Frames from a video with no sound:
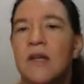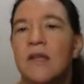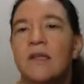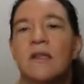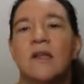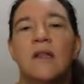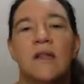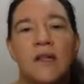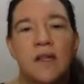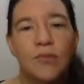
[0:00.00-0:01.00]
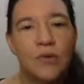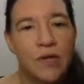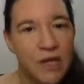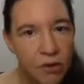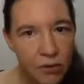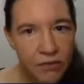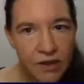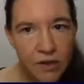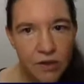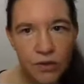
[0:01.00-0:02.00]
it's a little more
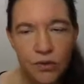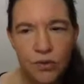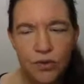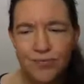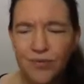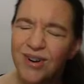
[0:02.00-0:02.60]
inconvenient to use,